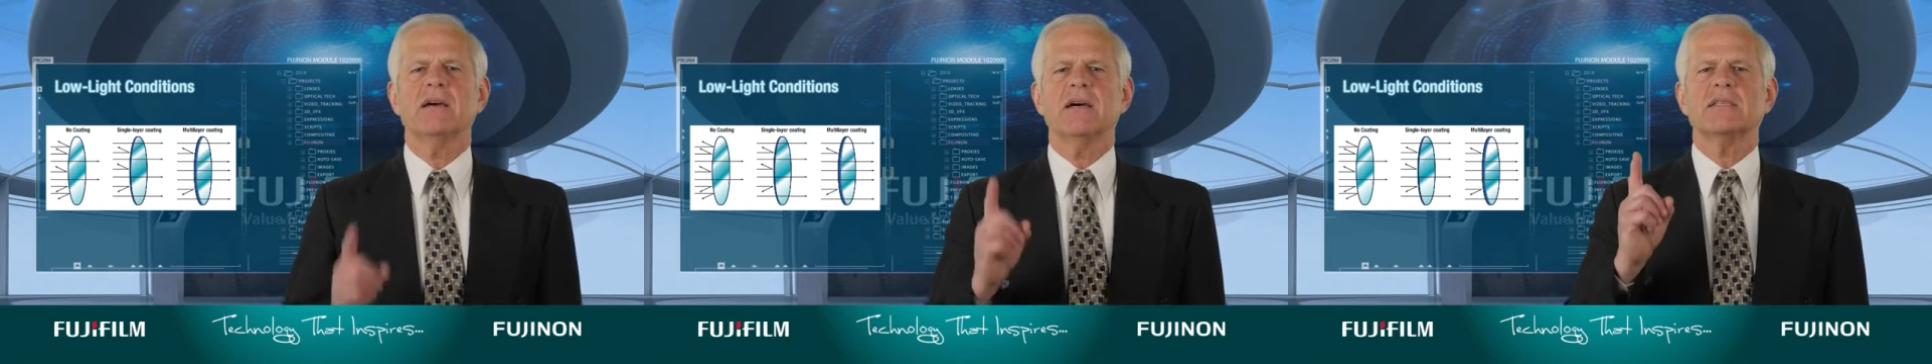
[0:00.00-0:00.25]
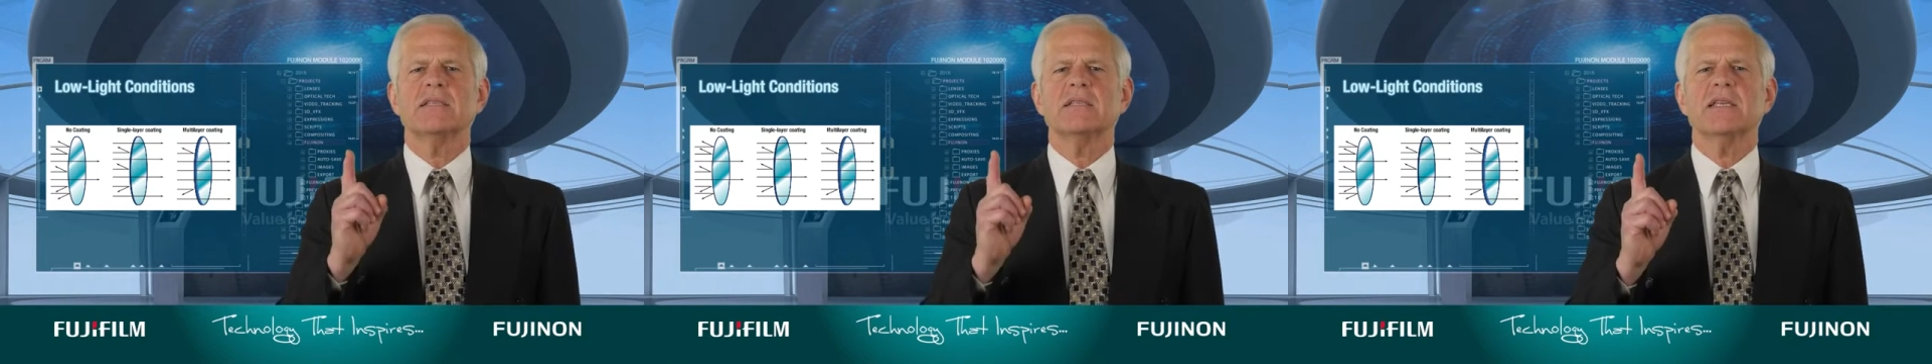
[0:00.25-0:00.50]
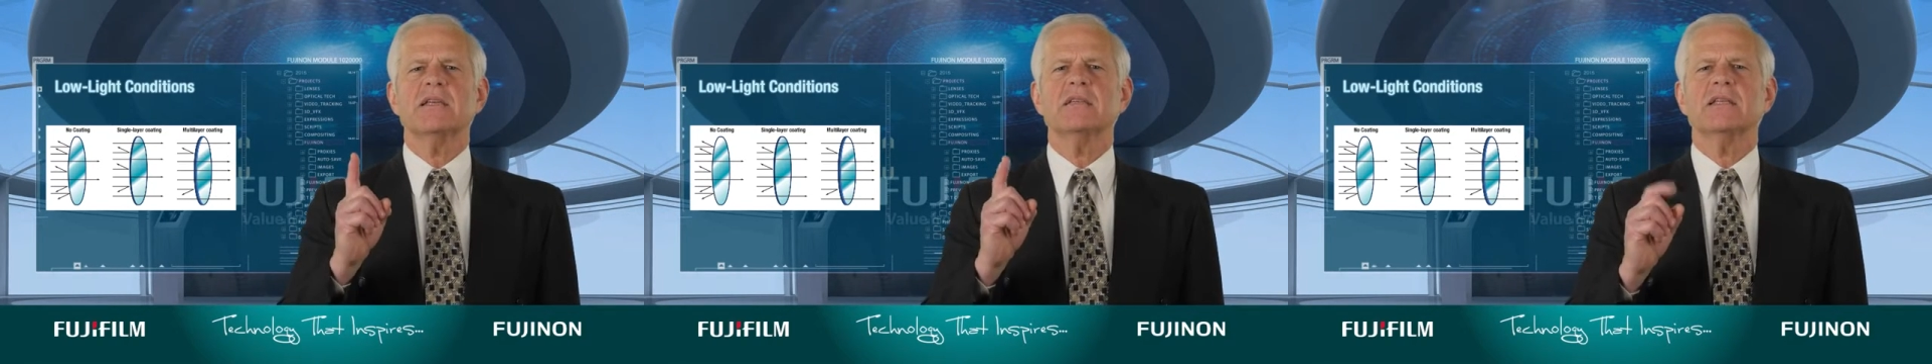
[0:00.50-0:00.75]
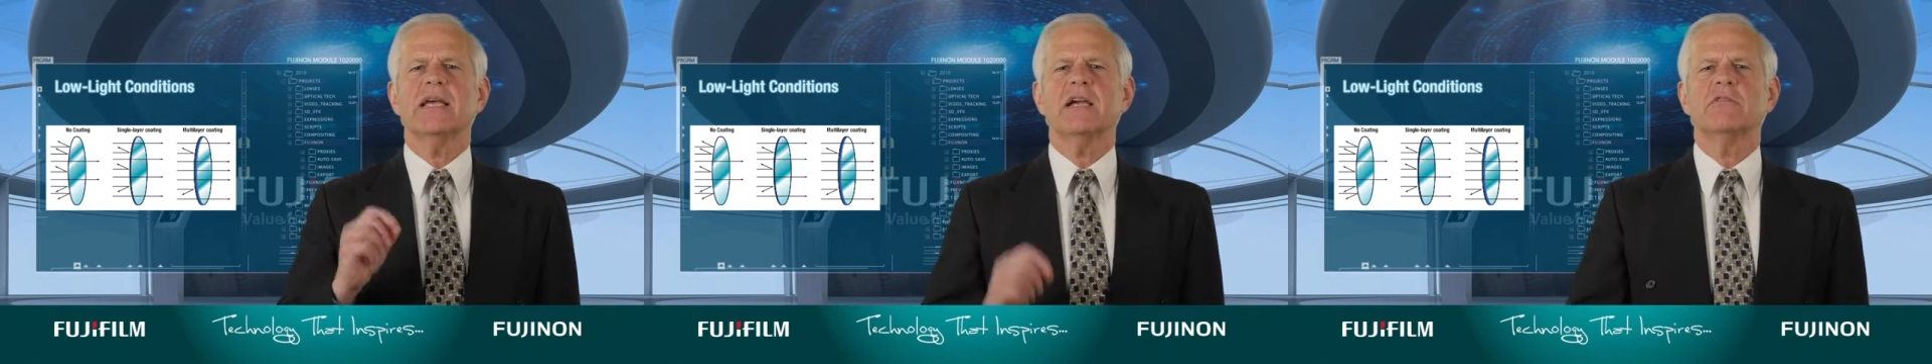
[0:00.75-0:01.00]
A single
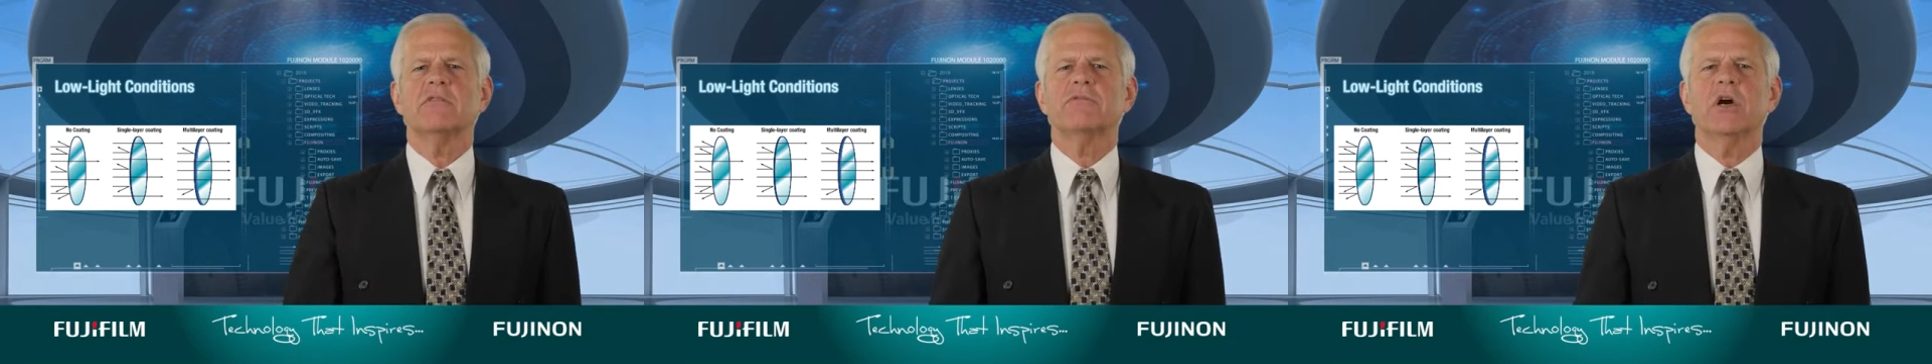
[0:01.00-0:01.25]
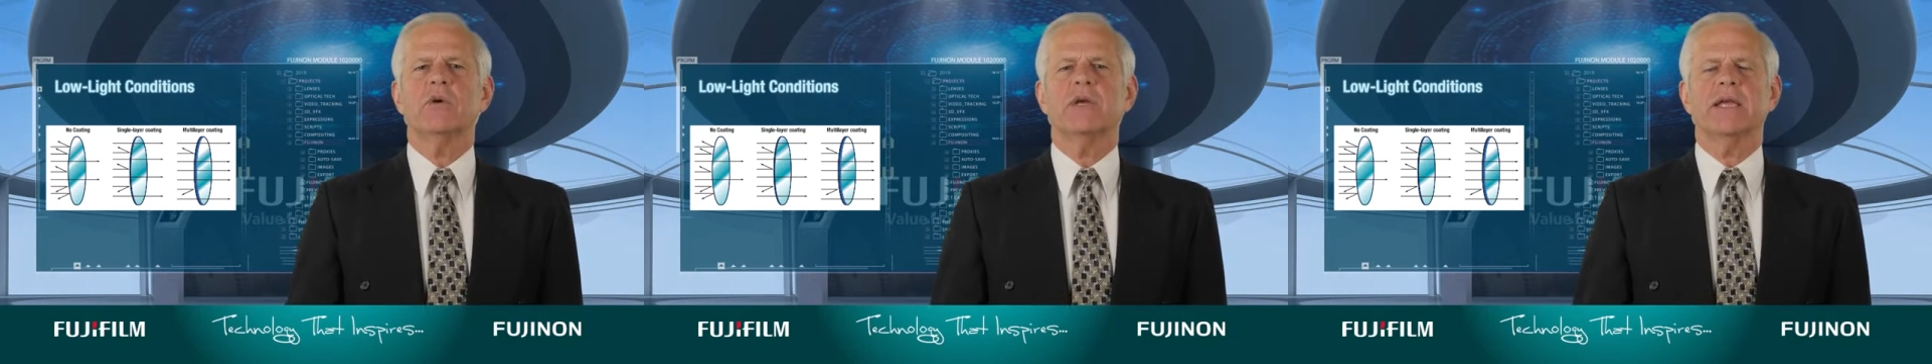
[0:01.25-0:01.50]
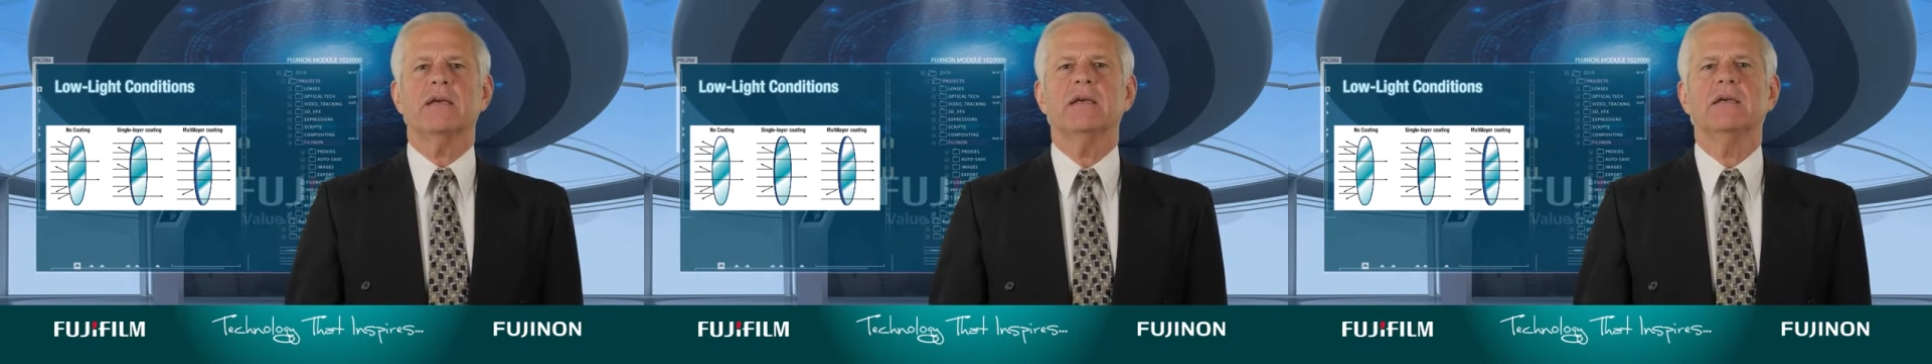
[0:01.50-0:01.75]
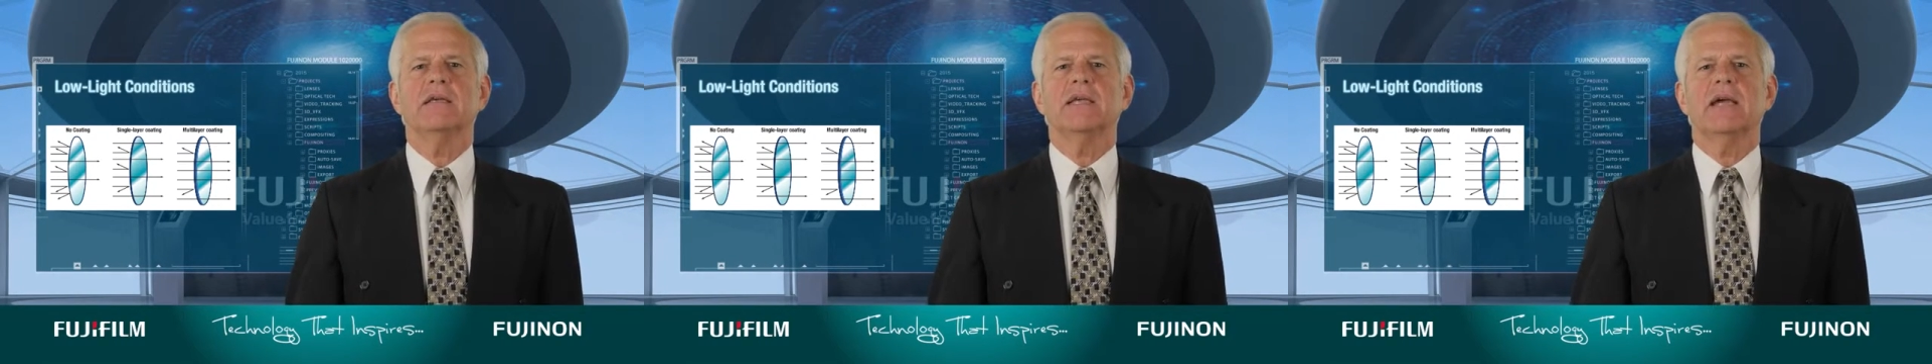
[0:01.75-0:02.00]
layer of coating
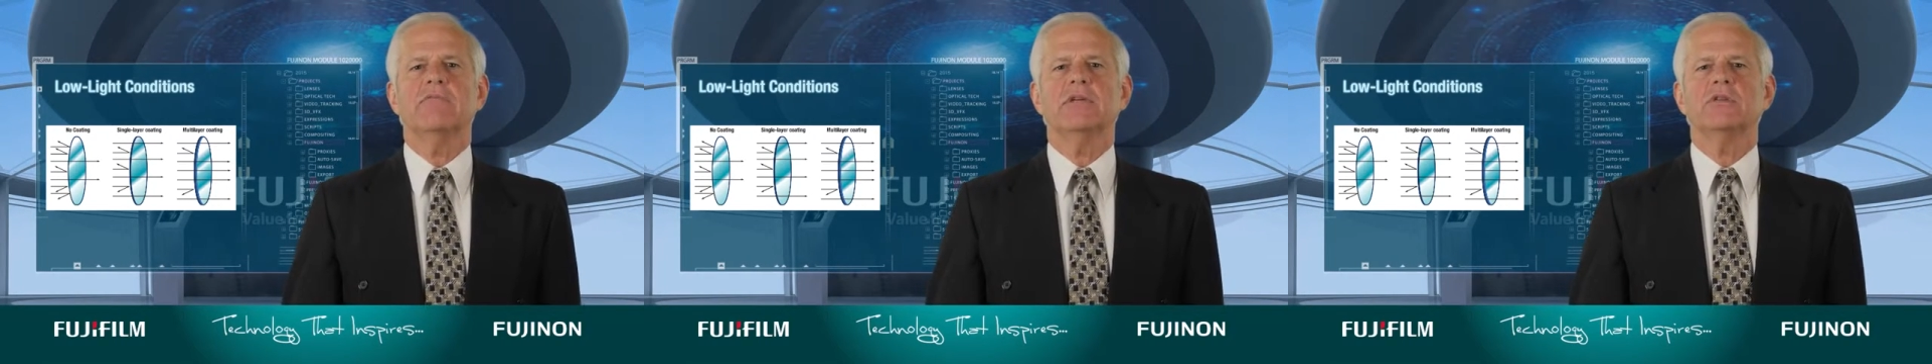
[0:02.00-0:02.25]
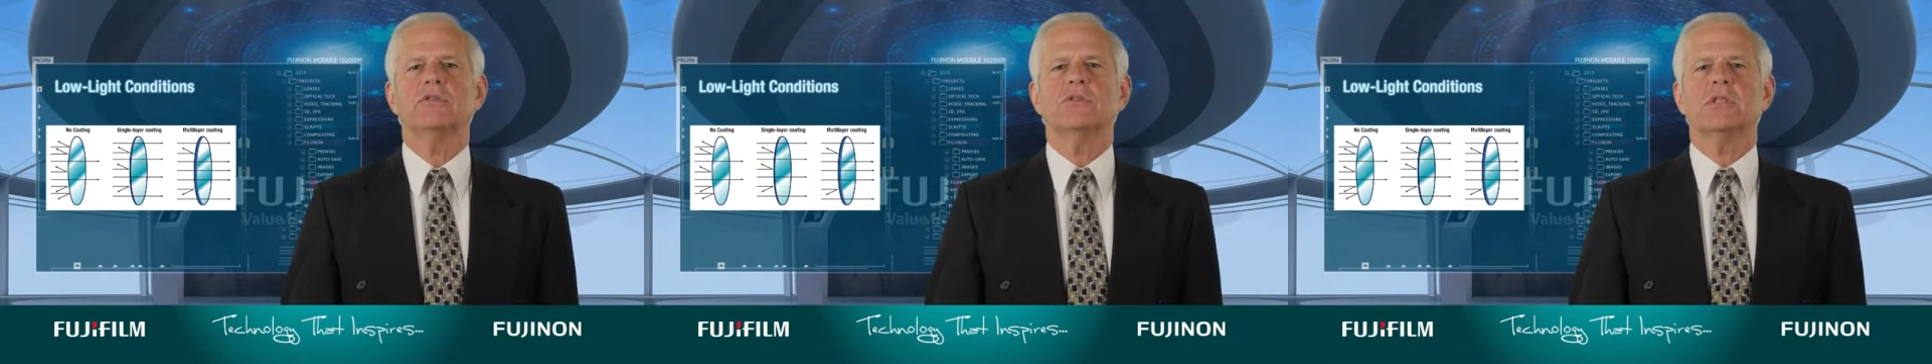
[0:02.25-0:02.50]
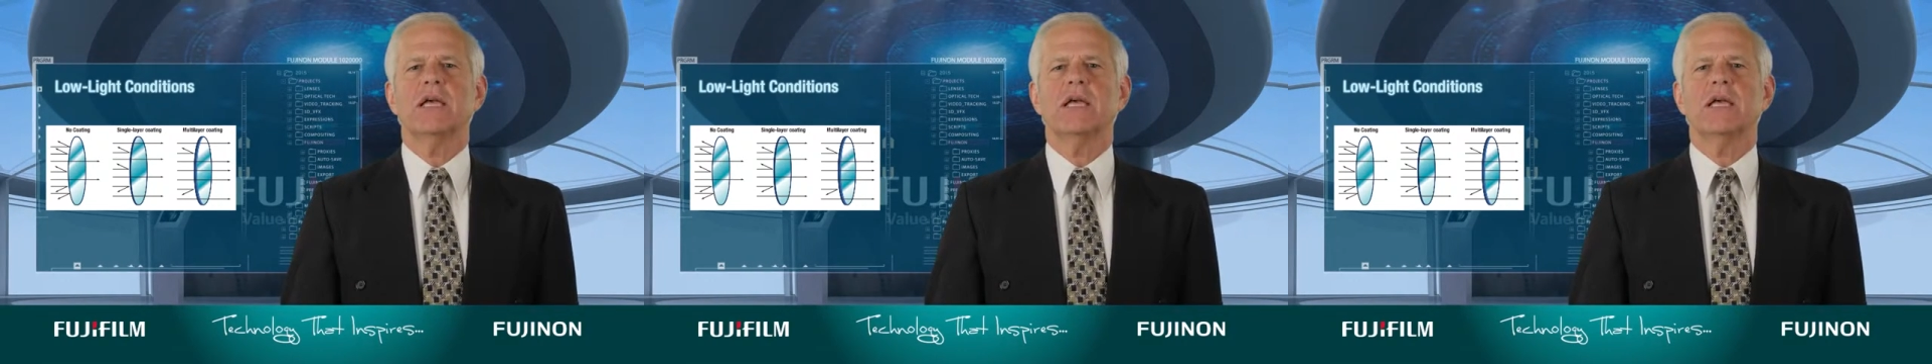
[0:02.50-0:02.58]
can reduce